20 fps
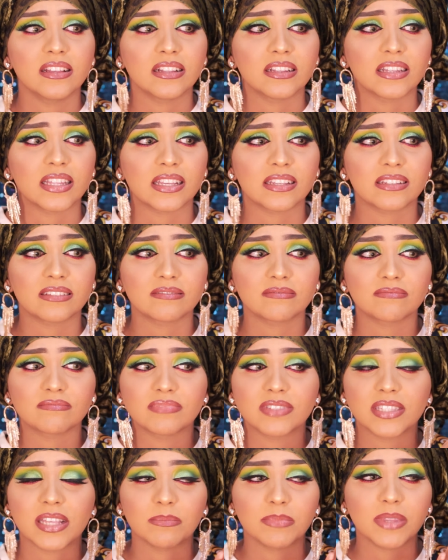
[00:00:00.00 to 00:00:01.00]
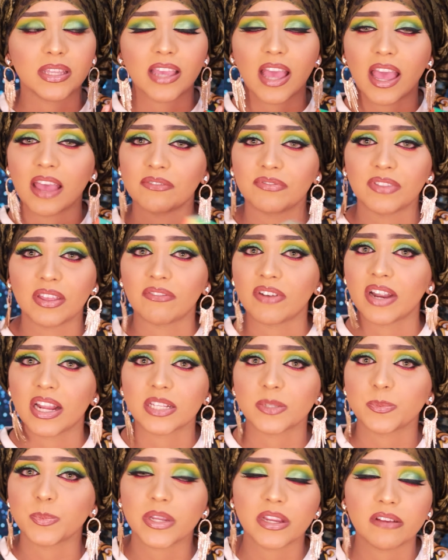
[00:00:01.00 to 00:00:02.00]
like something I have never
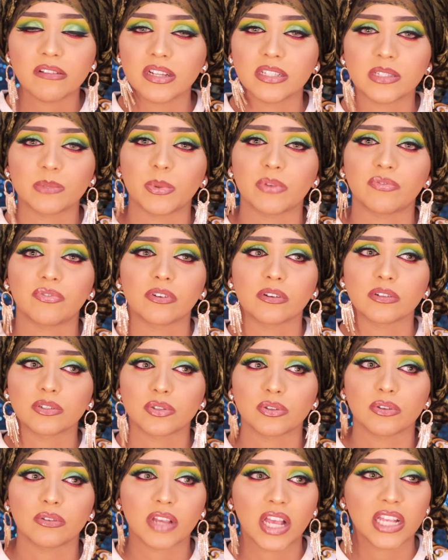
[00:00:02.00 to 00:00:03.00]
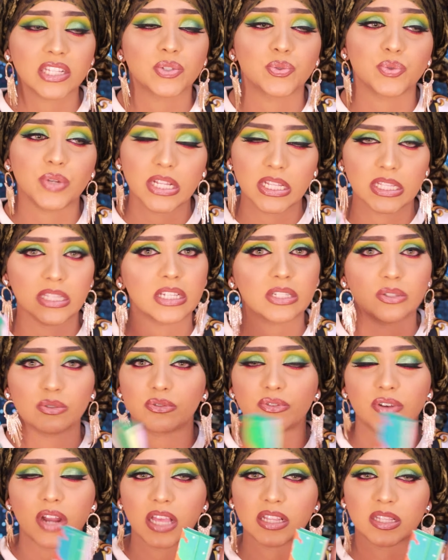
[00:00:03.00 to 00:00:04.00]
experienced before. So you guys really need to
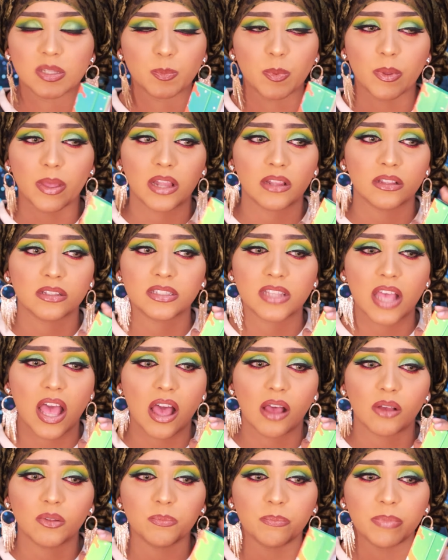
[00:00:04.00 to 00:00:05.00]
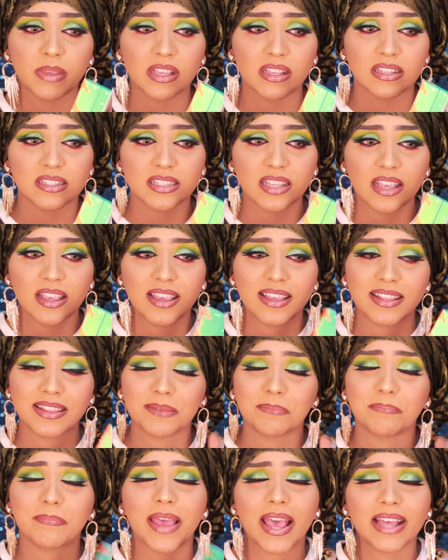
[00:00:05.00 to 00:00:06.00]
try these palettes out, because the
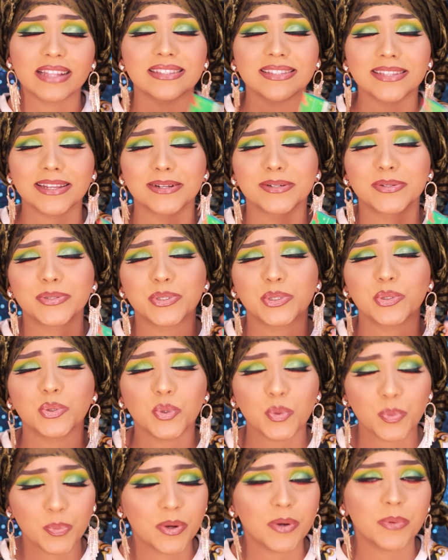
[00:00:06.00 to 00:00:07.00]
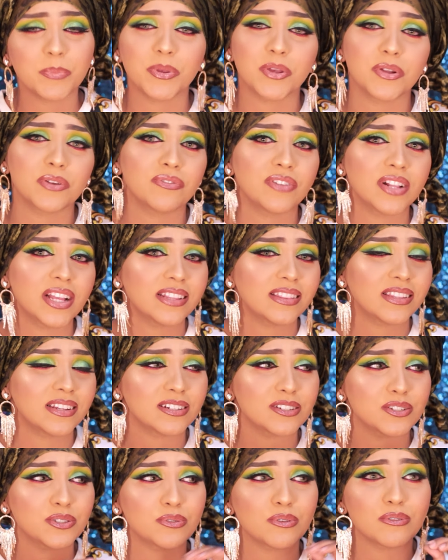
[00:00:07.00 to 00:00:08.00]
mattes are super beautiful and
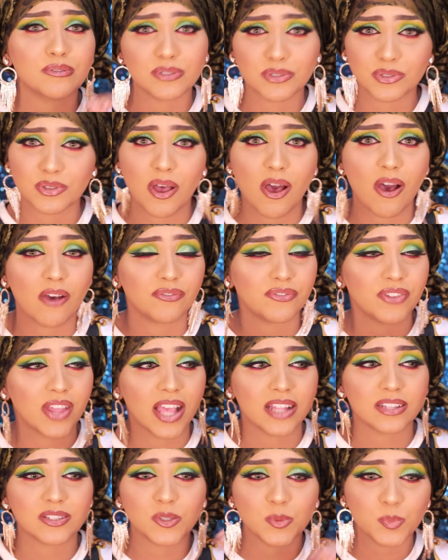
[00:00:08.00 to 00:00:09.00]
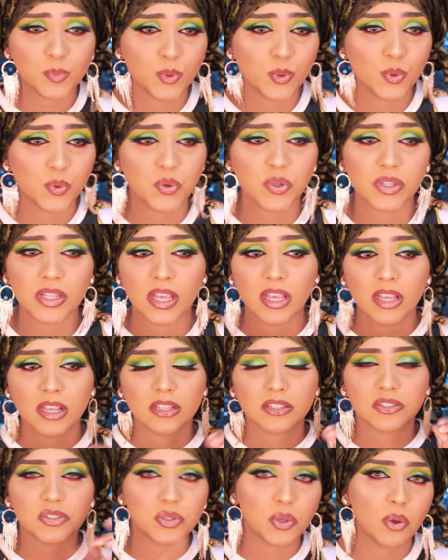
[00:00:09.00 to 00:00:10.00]
they're so soft and smooth,
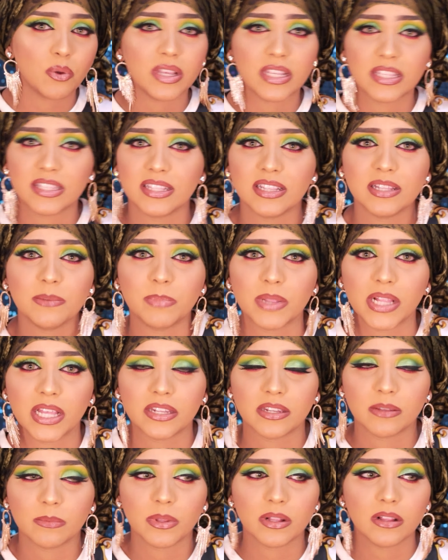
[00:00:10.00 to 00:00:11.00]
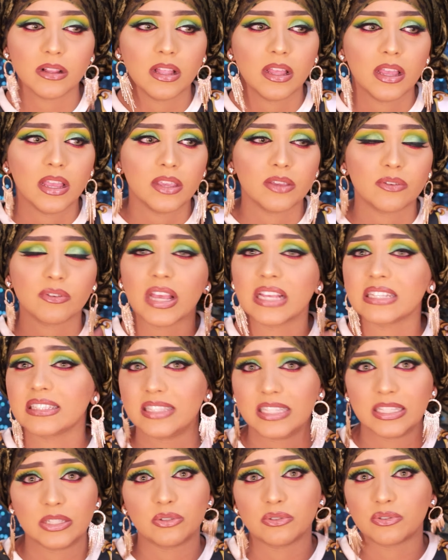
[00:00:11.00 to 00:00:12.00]
so easily blendable. You guys
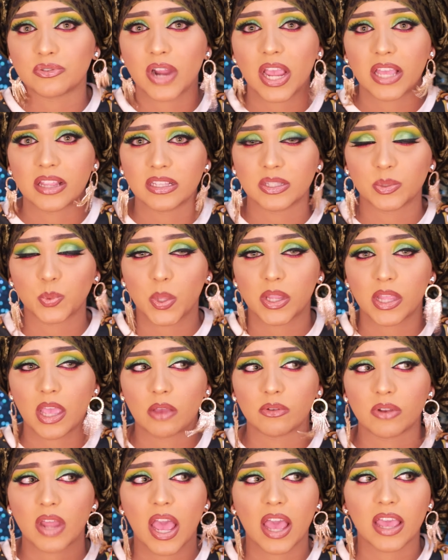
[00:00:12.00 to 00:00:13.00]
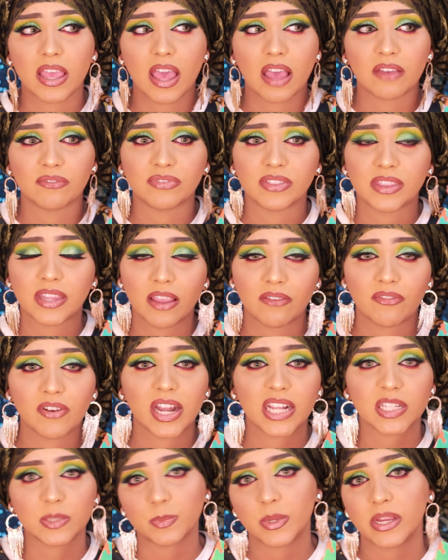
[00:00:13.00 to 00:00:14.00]
need to try this one out. I have never
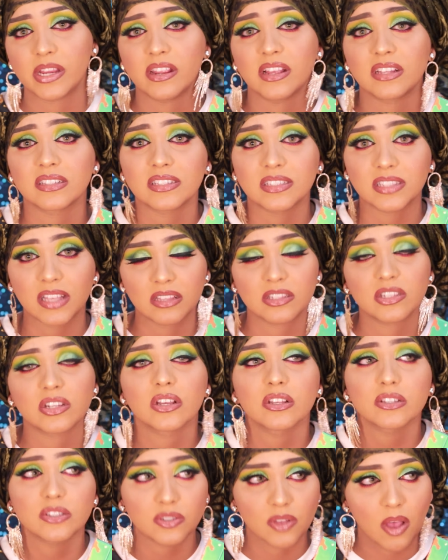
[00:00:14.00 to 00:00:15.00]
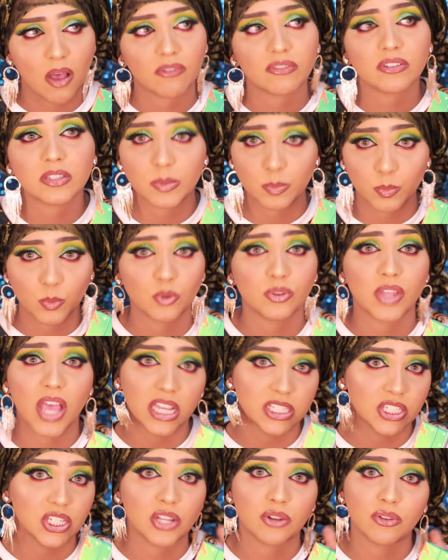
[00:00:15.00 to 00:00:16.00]
experienced such soft, smooth
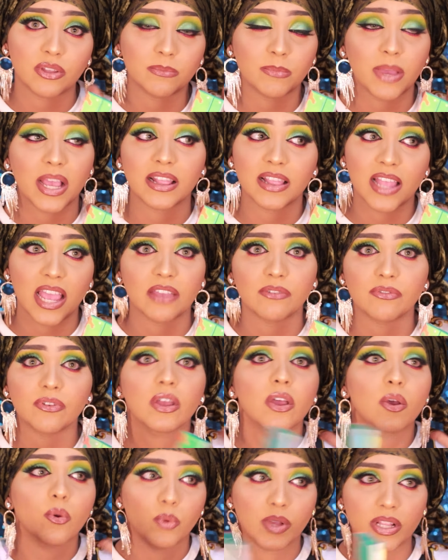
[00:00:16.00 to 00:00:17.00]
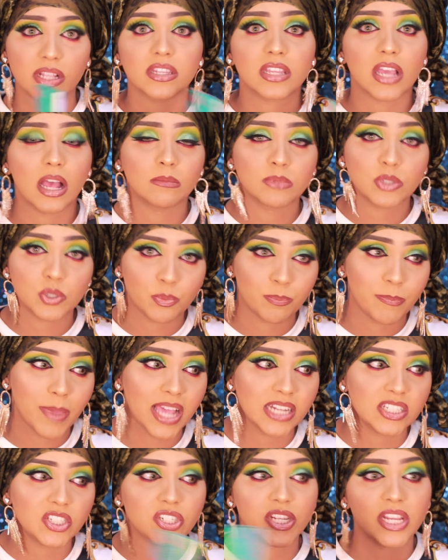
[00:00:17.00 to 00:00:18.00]
eyeshadow in my life, when it comes to
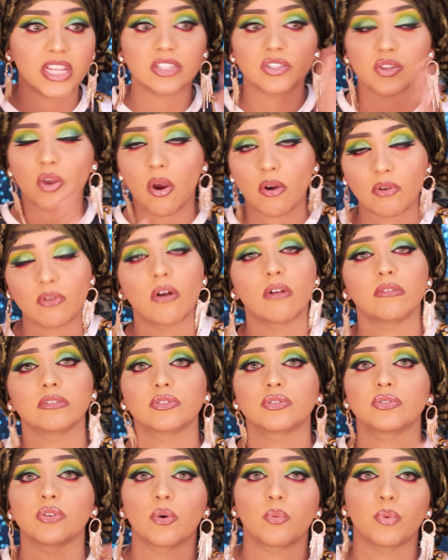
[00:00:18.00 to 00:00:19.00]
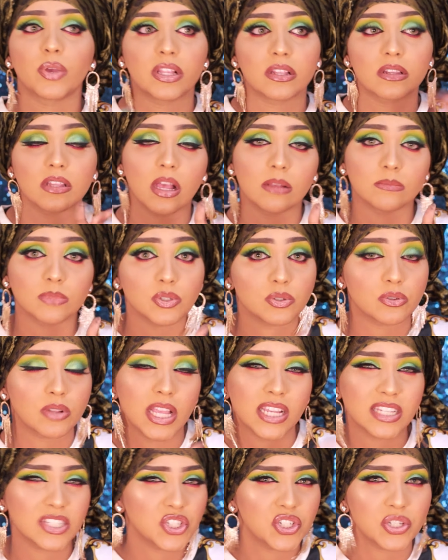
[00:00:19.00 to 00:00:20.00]
matte shades or also when it comes to
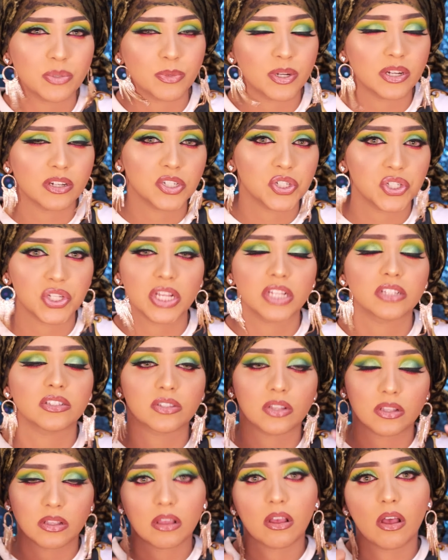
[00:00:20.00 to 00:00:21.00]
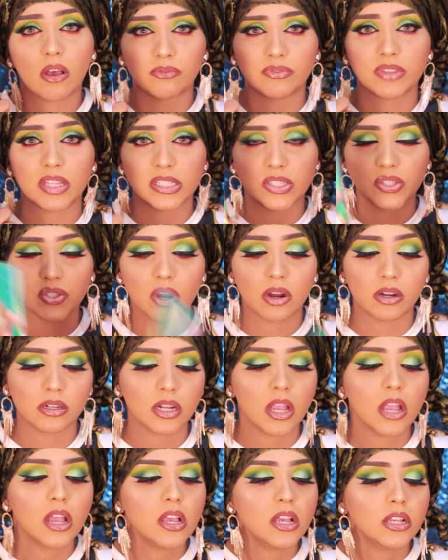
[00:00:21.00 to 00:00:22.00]
like shimmery shades of this sort.
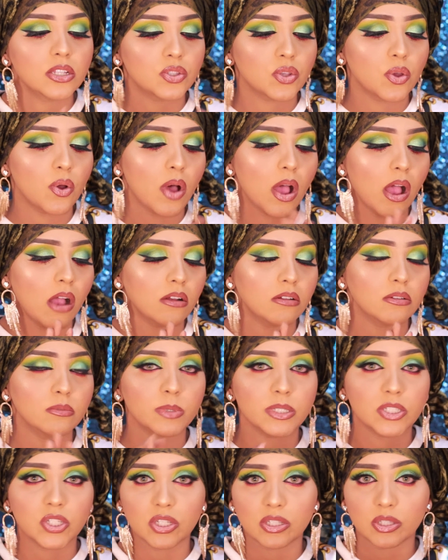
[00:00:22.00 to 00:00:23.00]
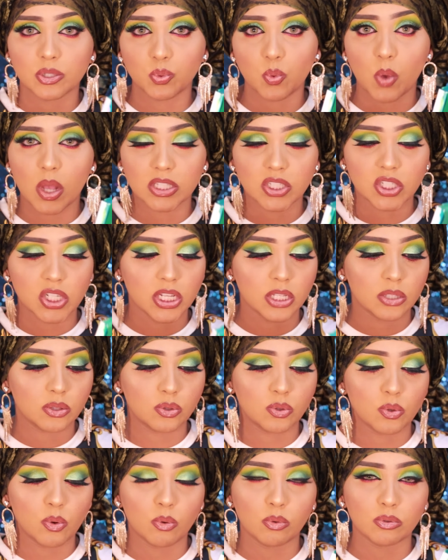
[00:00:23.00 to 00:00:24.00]
So I'll be just
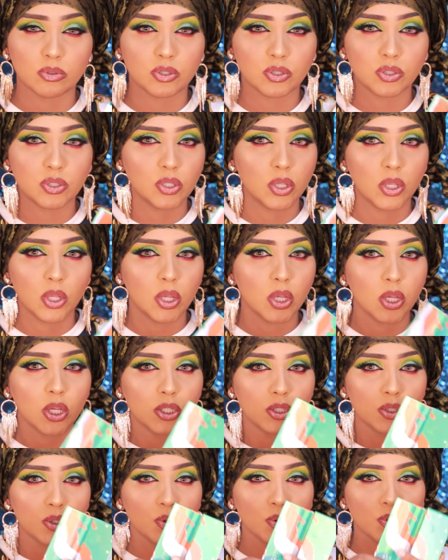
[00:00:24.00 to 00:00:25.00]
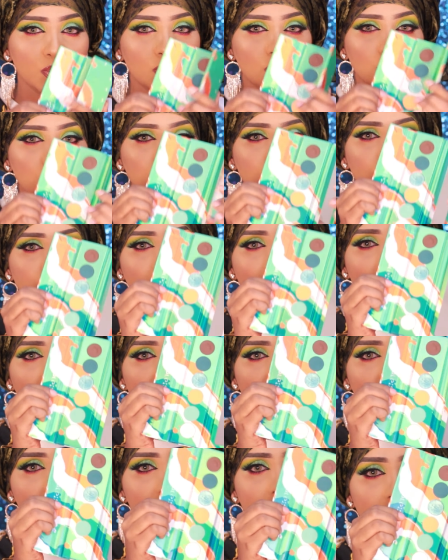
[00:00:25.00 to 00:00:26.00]
swatching those two
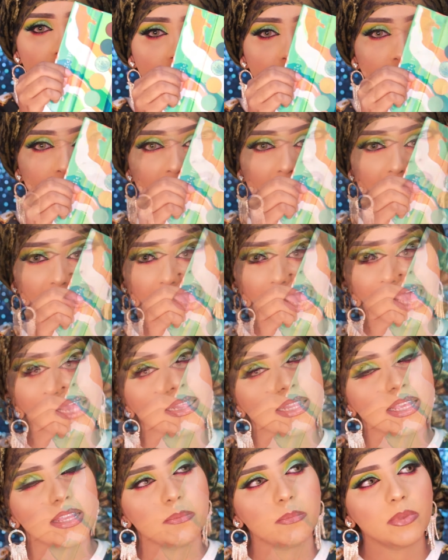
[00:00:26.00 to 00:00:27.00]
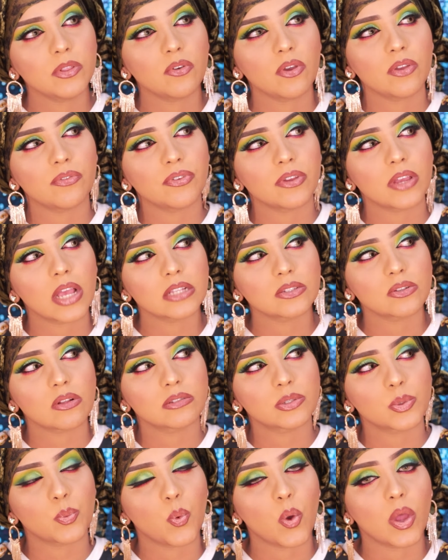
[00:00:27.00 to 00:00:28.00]
eyeshadows together, and let me know if you guys
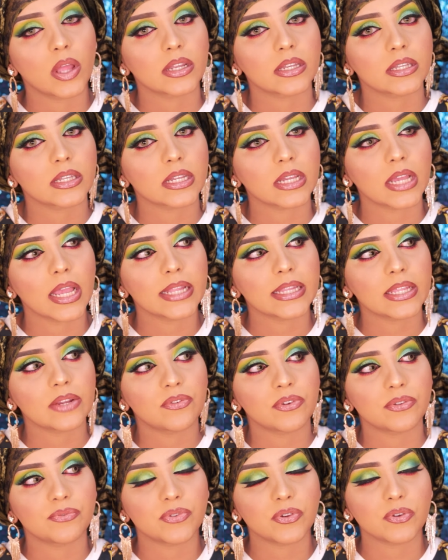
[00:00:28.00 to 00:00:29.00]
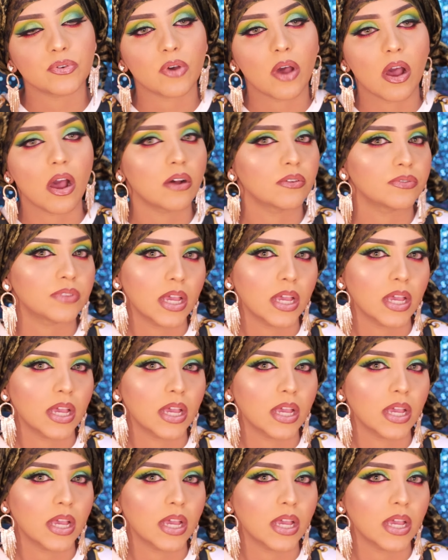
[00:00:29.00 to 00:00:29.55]
also want any review of the